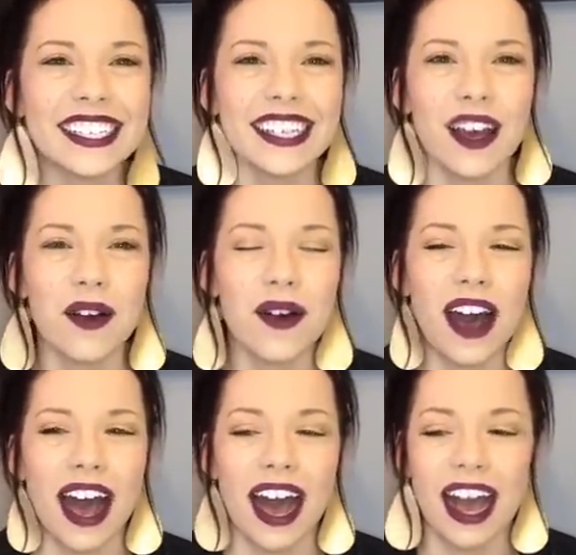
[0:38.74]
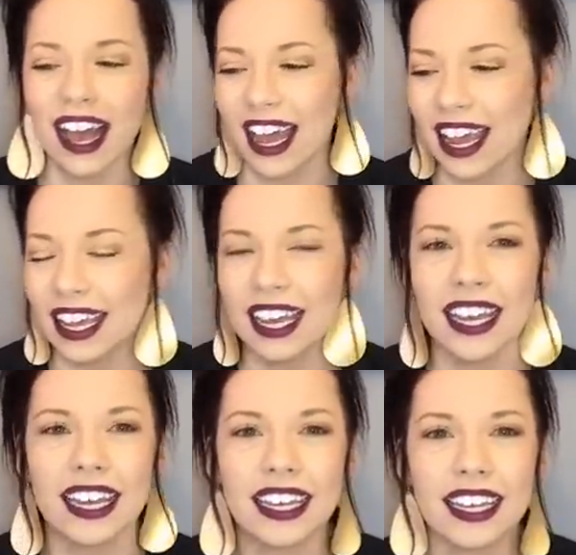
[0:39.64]
so, I...
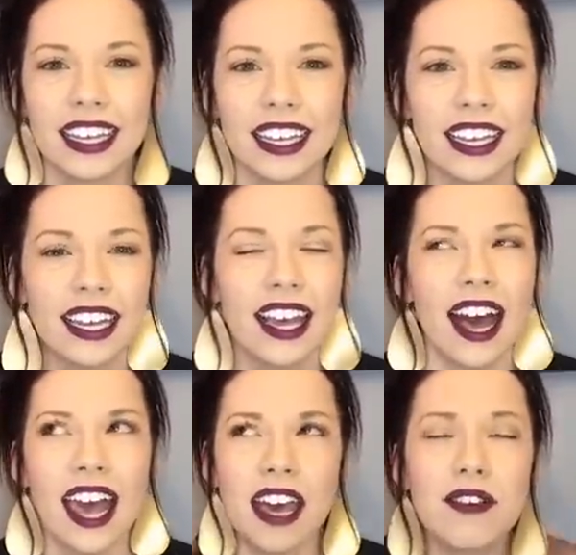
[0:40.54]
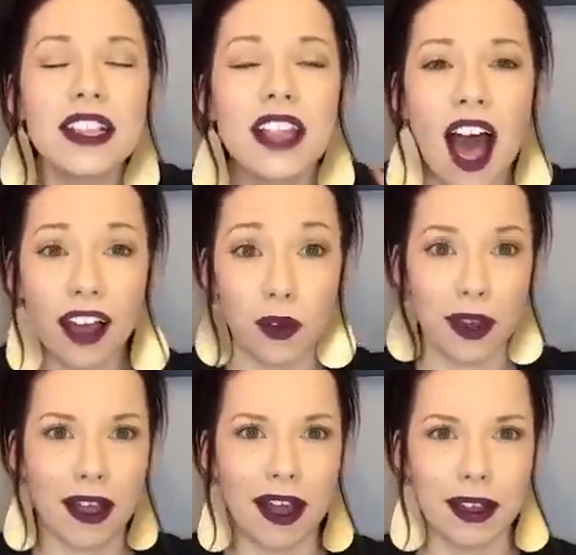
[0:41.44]
I have a lot
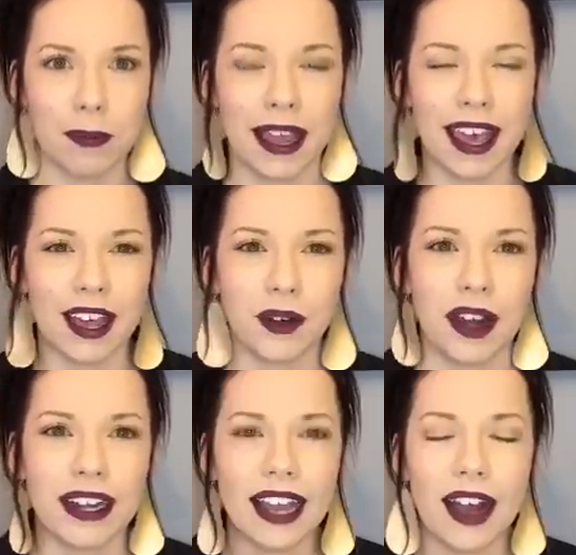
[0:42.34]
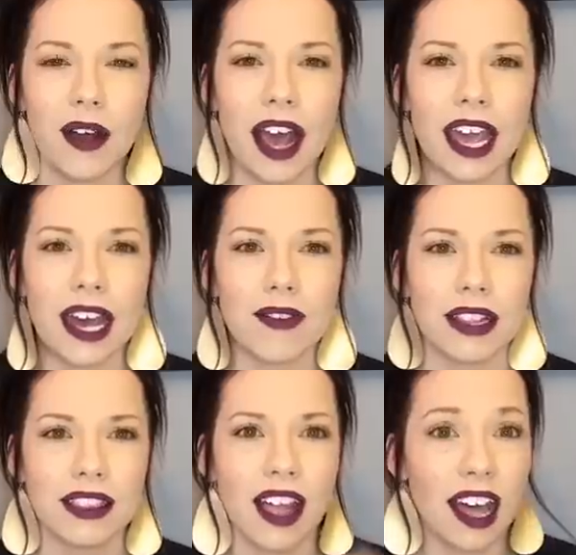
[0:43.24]
going on in my head right now. I have a
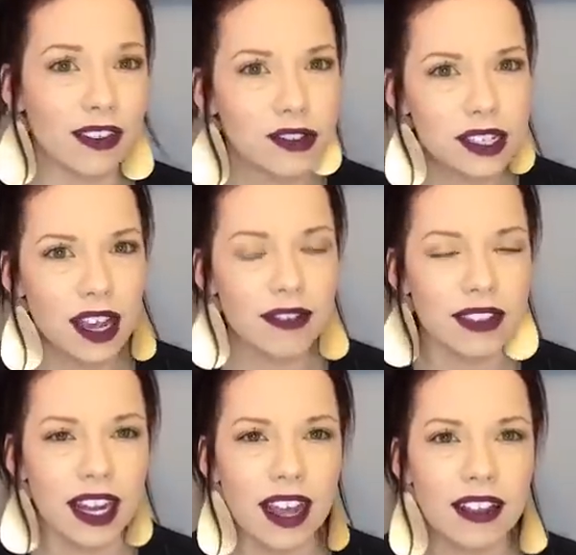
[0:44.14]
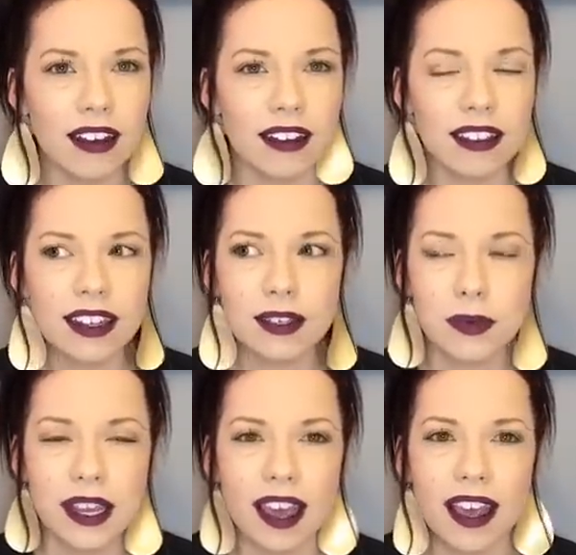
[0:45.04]
lot of stuff that I learned this
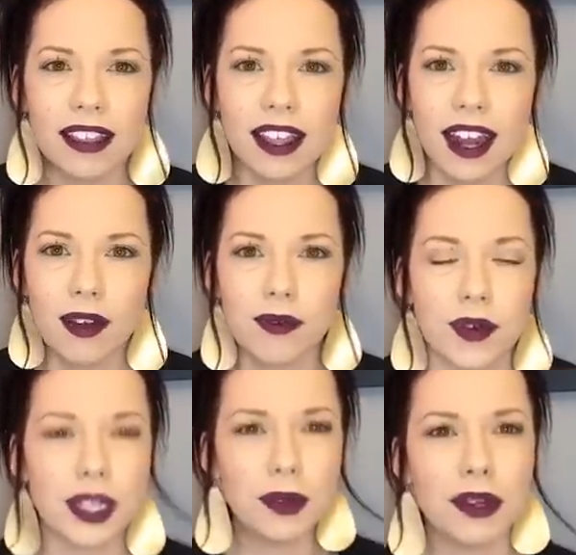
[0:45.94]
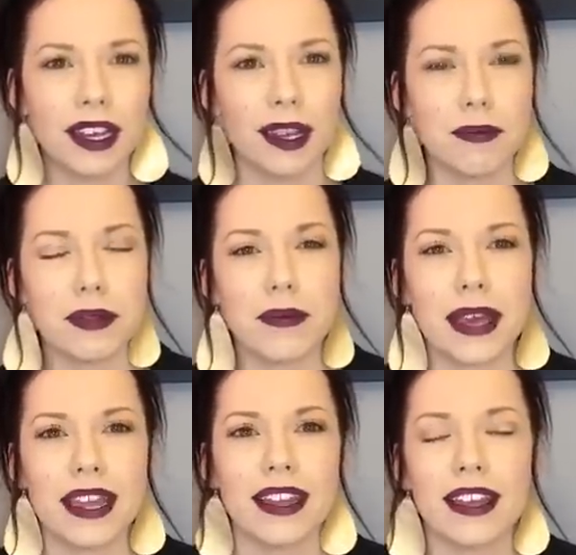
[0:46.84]
weekend that I really want to
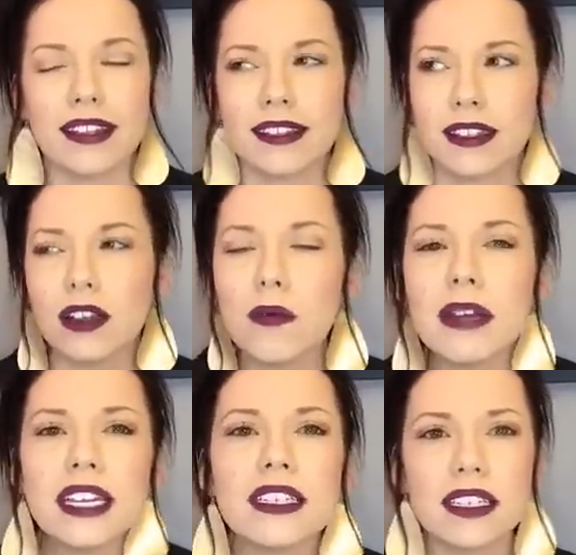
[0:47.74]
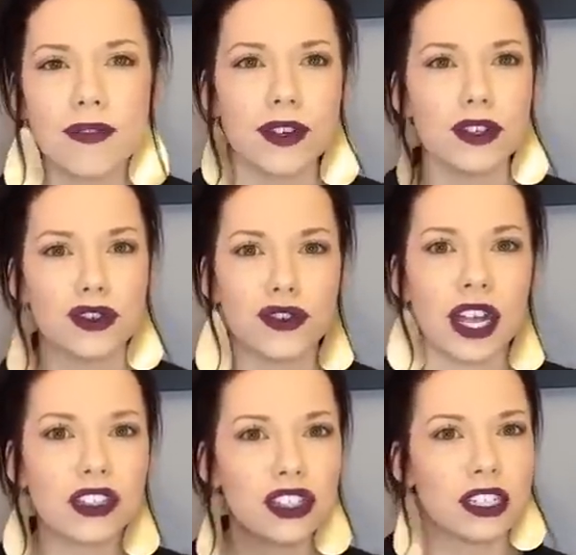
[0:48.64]
implement in so many different
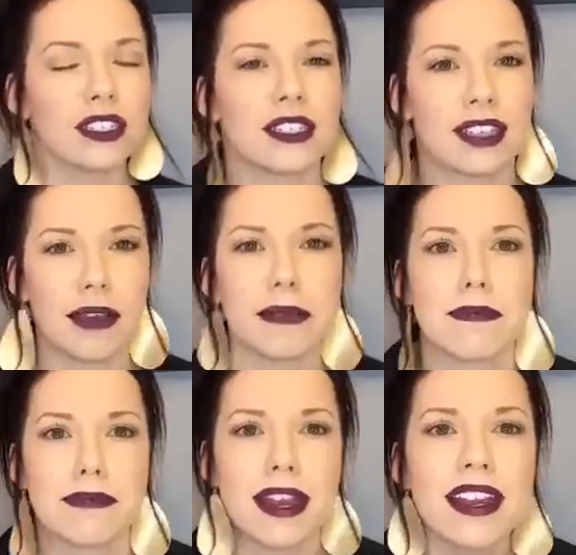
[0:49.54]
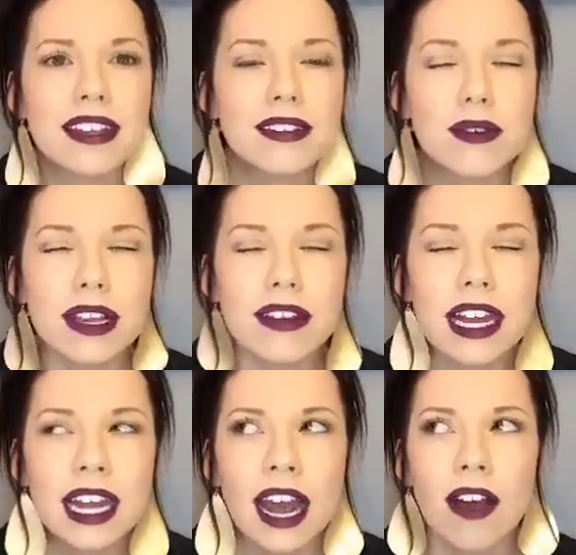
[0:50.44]
directions that my brain is going
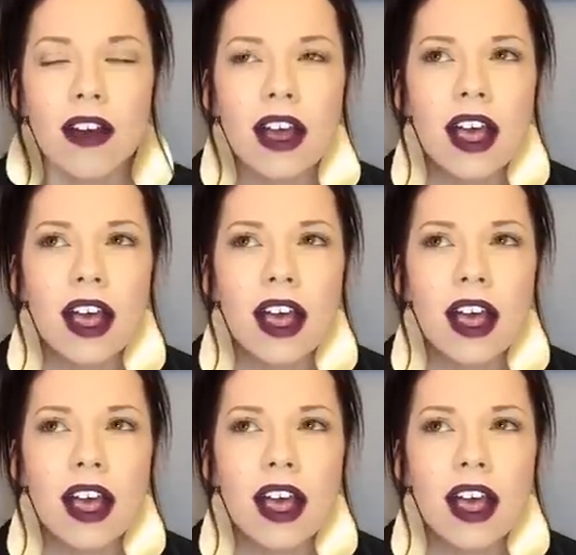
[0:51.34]
right now